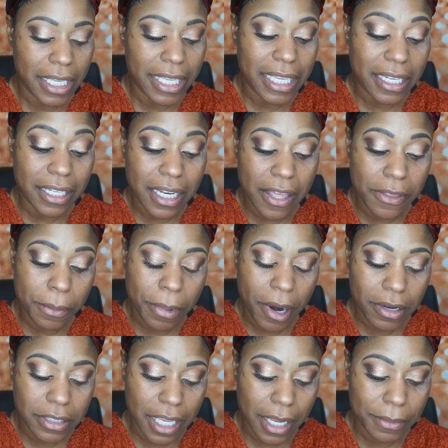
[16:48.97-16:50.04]
get another
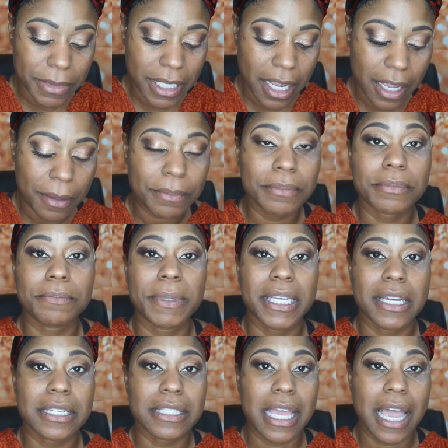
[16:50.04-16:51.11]
part-time job
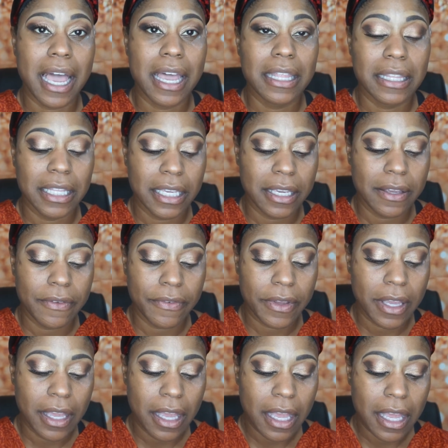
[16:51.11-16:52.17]
because I live
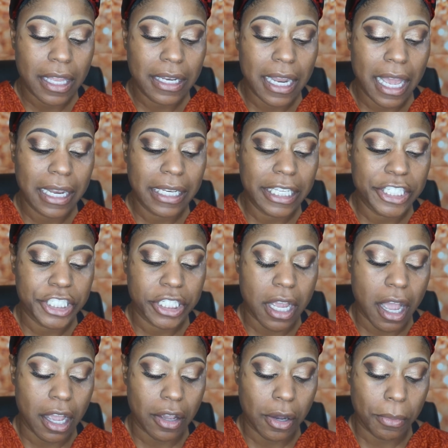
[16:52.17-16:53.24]
not in
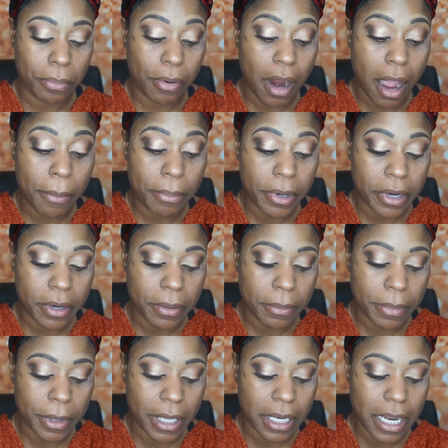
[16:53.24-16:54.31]
Chicago proper,
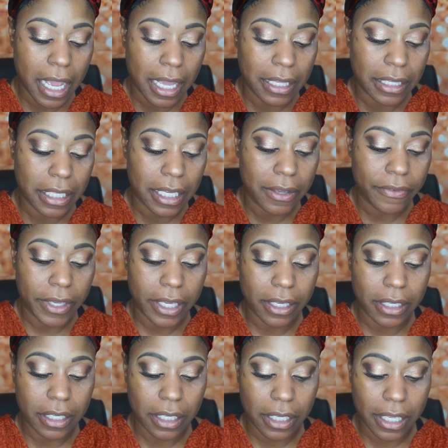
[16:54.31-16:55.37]
but I live
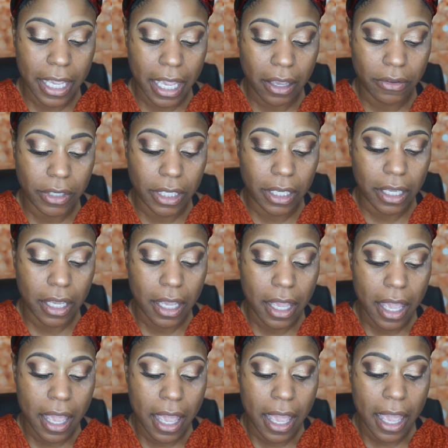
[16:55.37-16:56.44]
in Cook County,
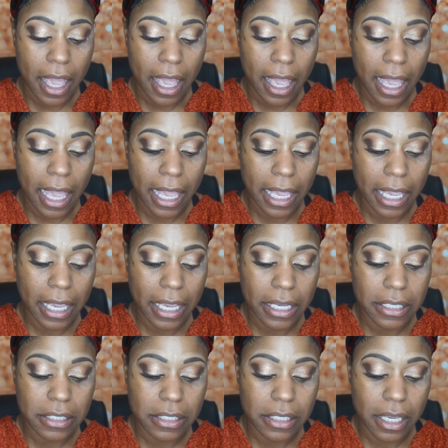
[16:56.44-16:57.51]

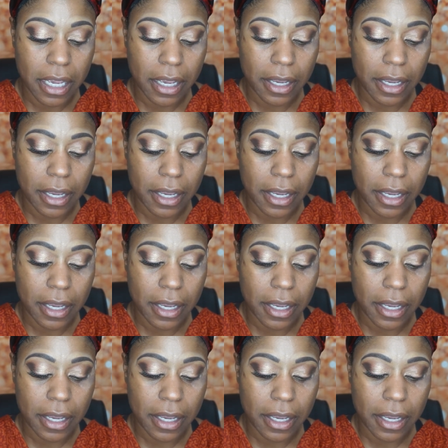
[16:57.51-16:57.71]
and